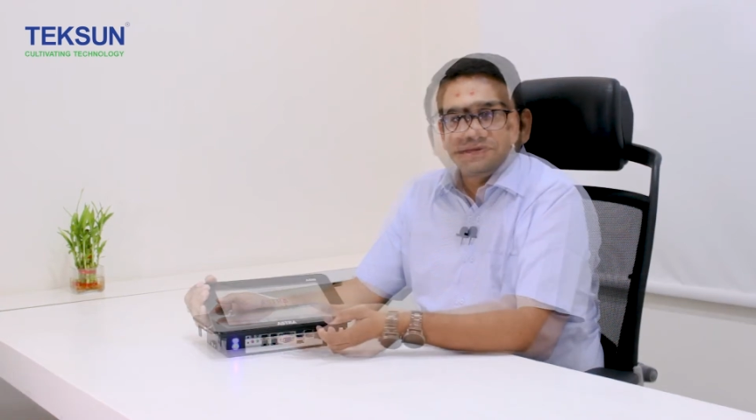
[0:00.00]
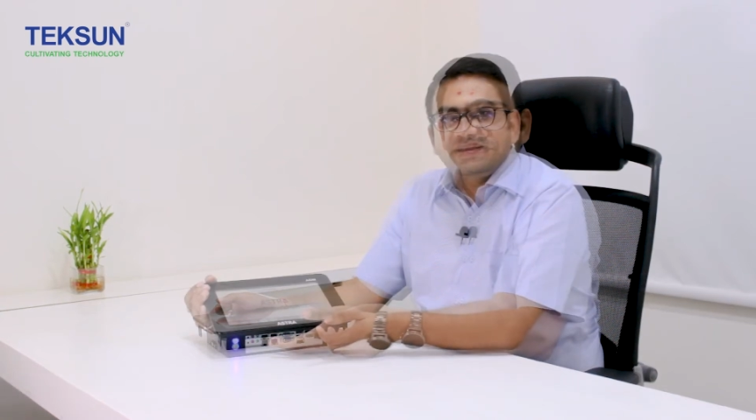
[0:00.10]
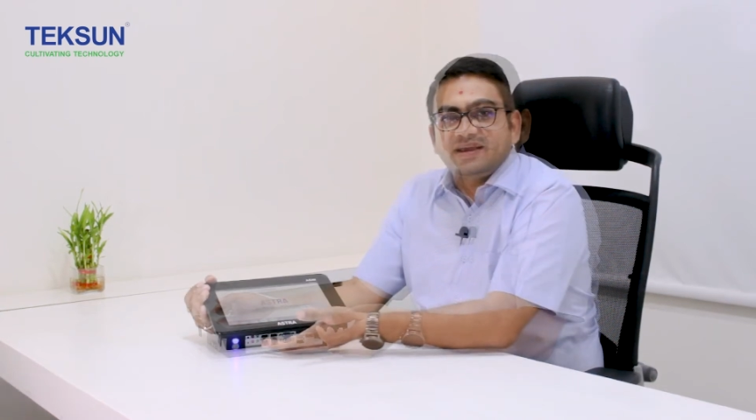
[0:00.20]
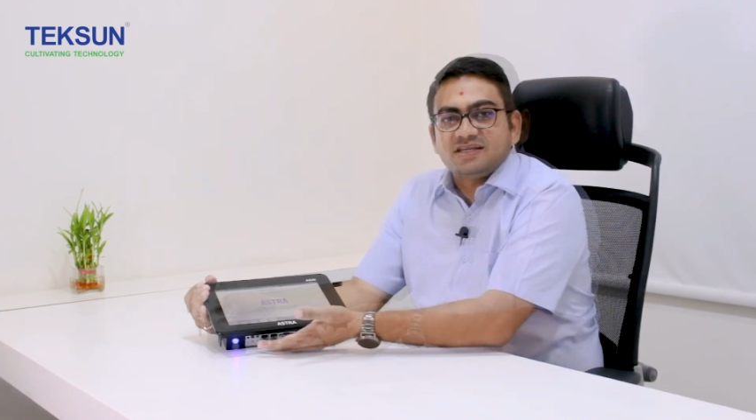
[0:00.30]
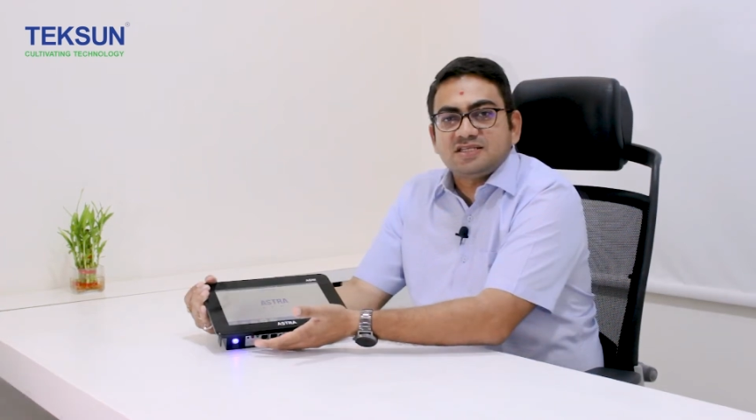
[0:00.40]

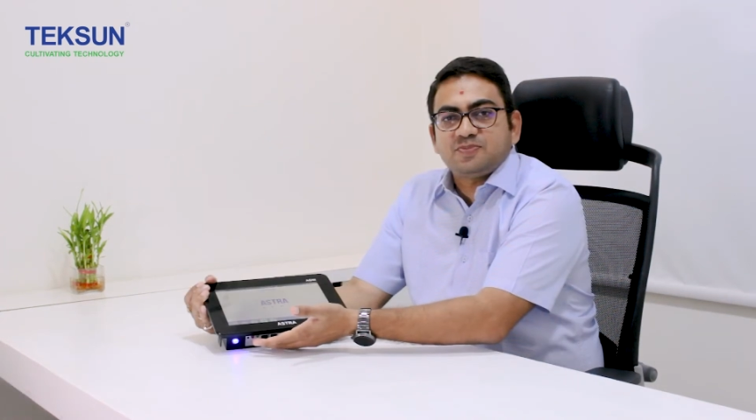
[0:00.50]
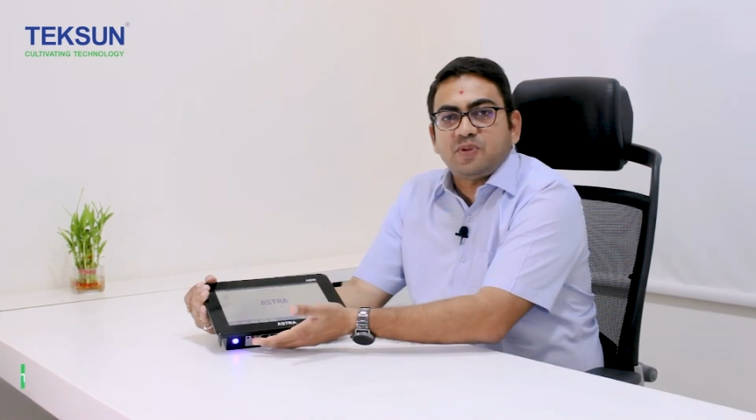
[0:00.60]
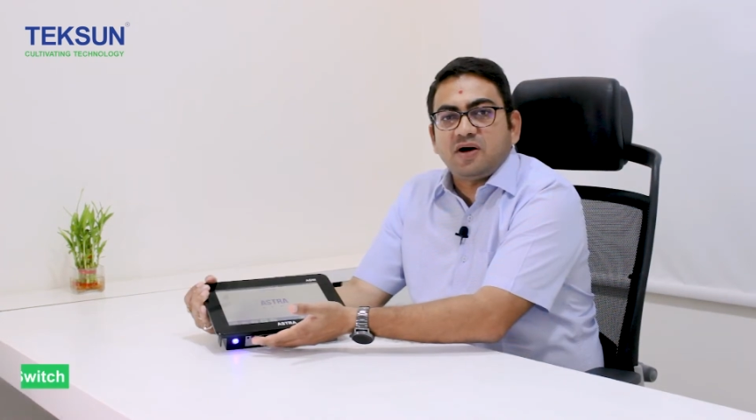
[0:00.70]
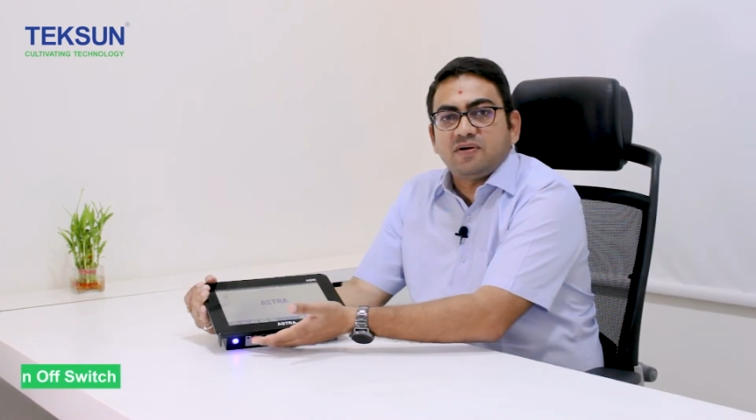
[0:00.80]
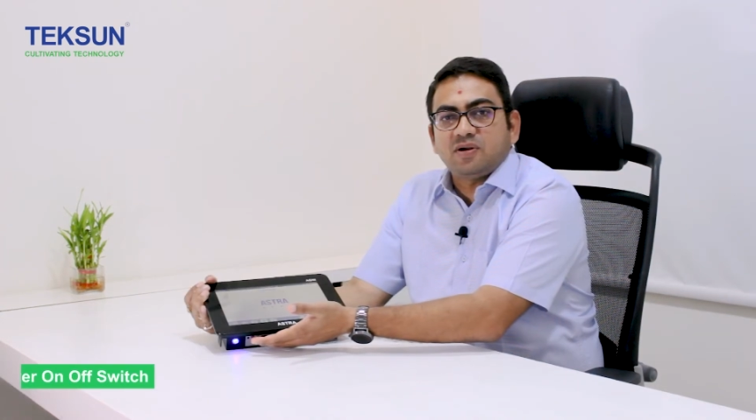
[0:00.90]
It has
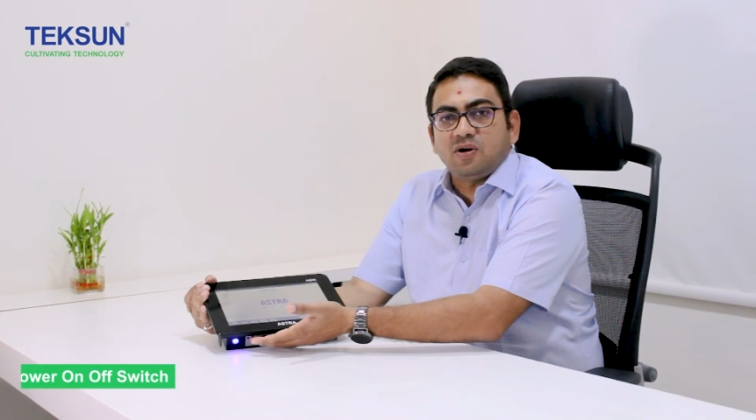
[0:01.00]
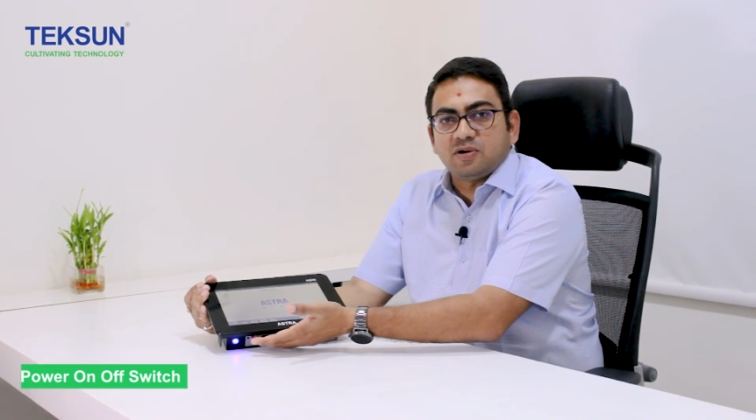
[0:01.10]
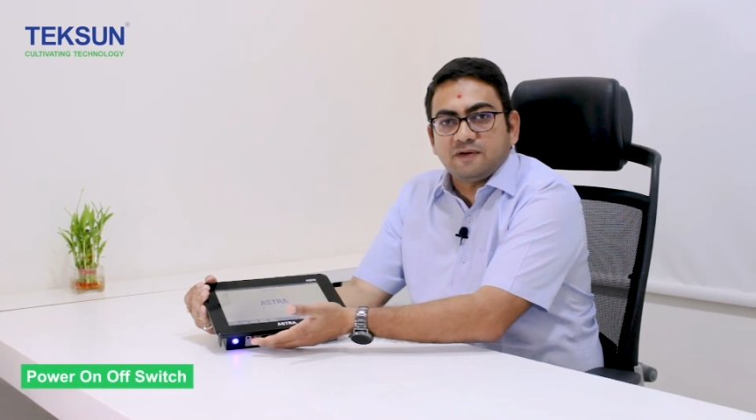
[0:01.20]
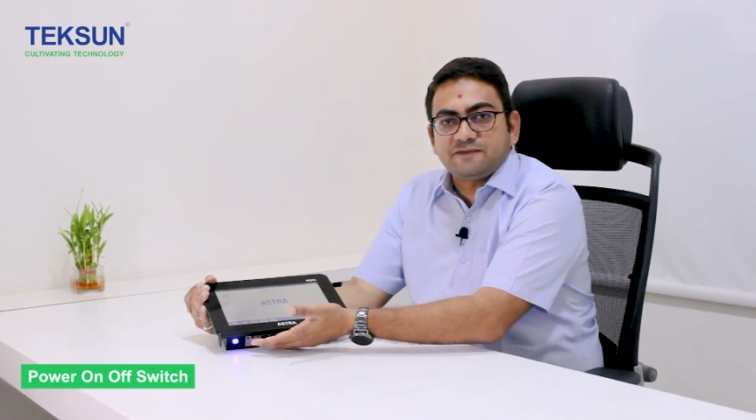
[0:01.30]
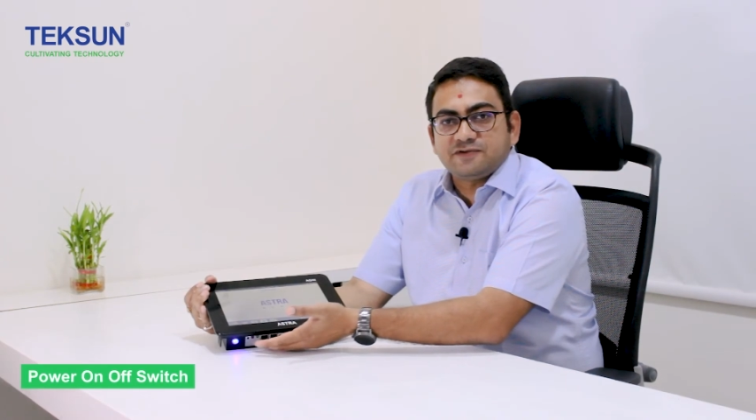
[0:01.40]
power
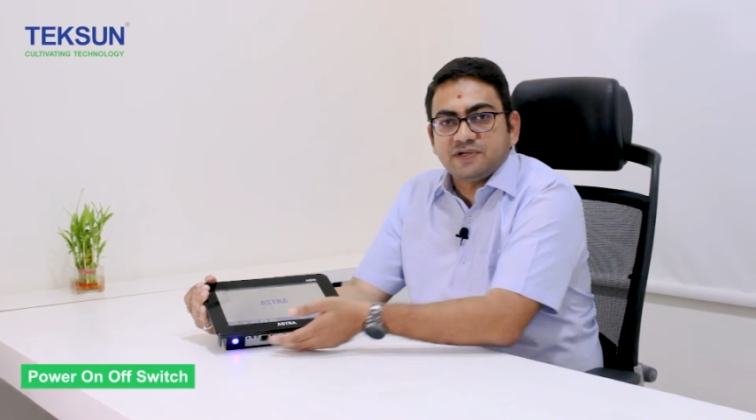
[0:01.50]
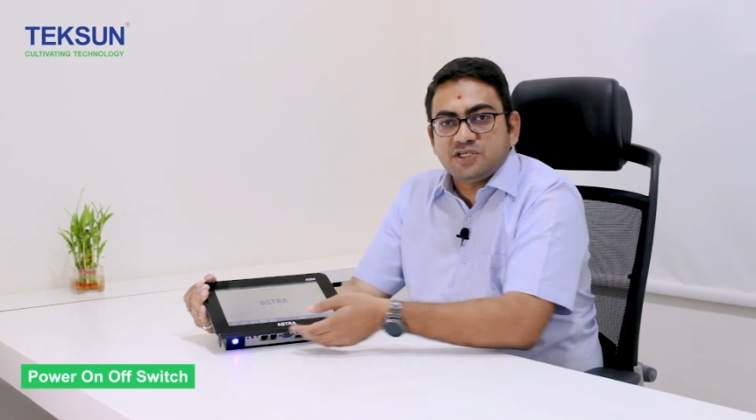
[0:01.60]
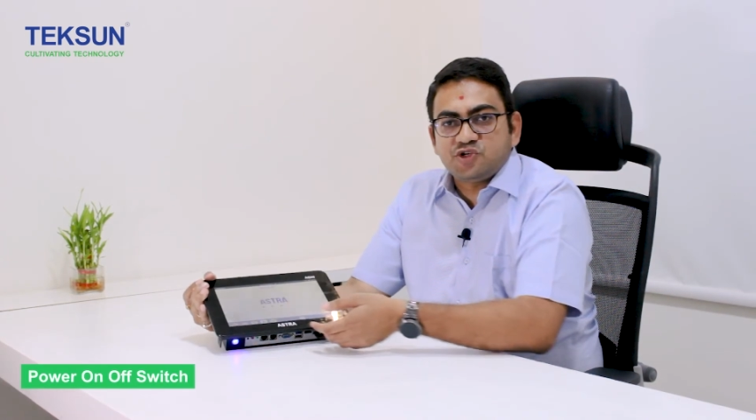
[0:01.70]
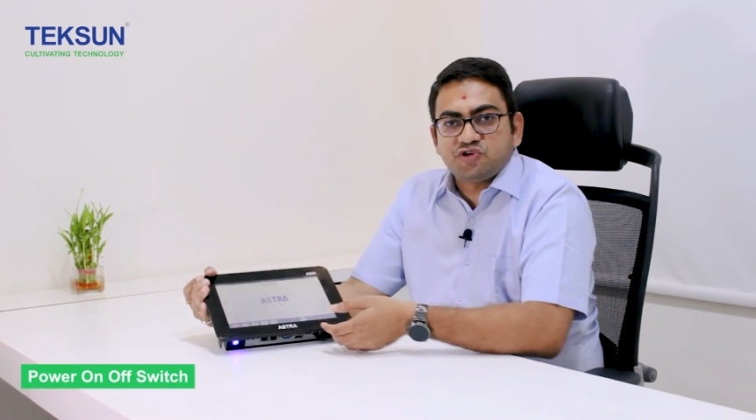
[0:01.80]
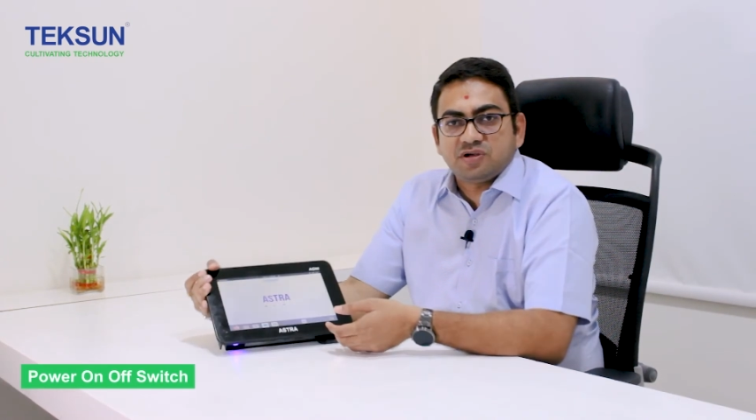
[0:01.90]
on-off
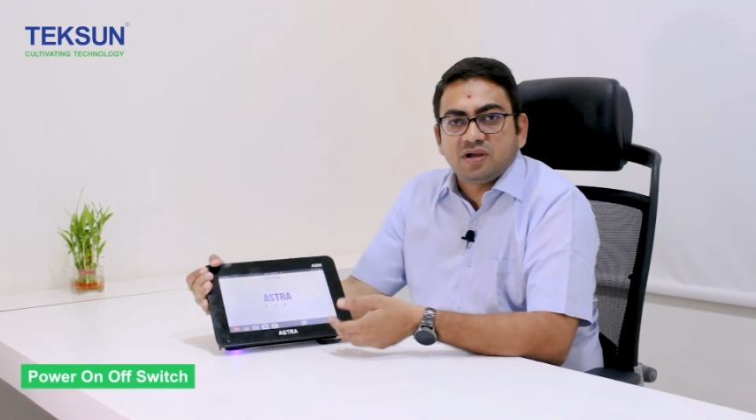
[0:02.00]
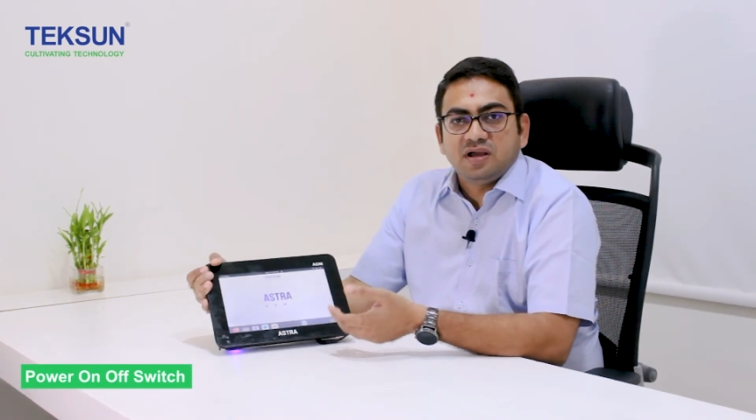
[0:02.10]
switch,